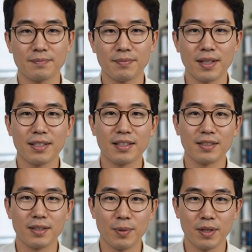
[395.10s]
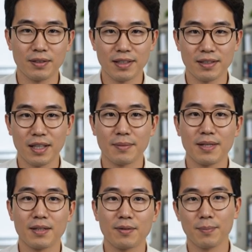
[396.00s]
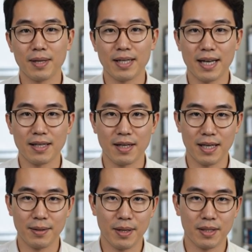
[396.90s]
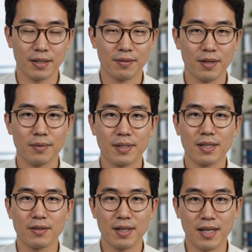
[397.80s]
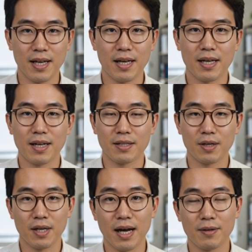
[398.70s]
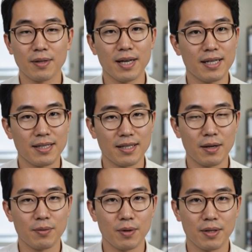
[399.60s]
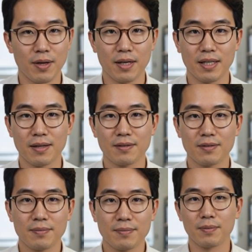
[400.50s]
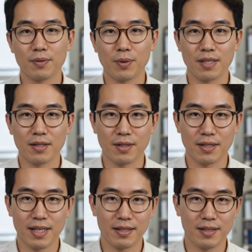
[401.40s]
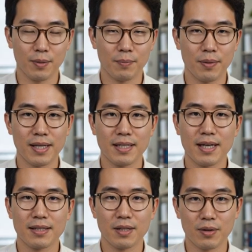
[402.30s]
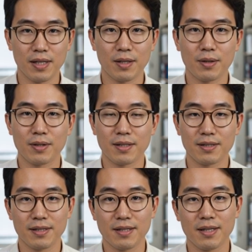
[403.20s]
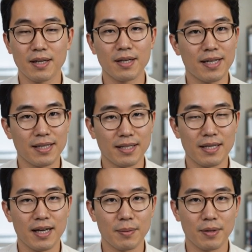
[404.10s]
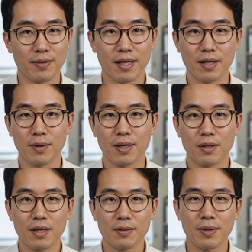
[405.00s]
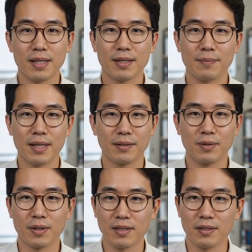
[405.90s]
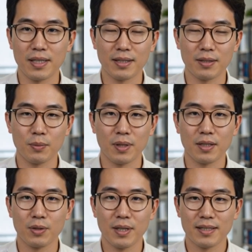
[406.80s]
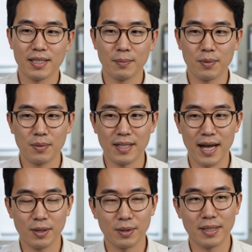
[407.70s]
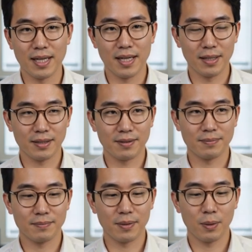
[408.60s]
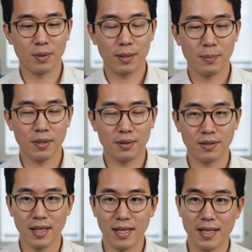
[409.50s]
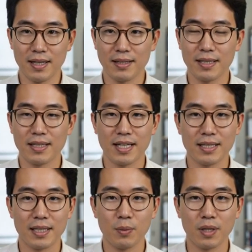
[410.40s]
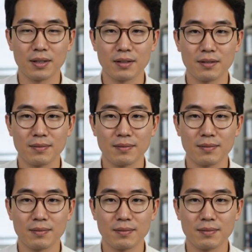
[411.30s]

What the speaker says: and this is the part that keeps this from being a headline about a confirmed discovery, the archival data itself wasn't long enough. The researchers said so plainly in their own conclusions, the existing observation window couldn't place meaningful constraints on whether a transiting moon is actually there. And what they proved is that the technique works.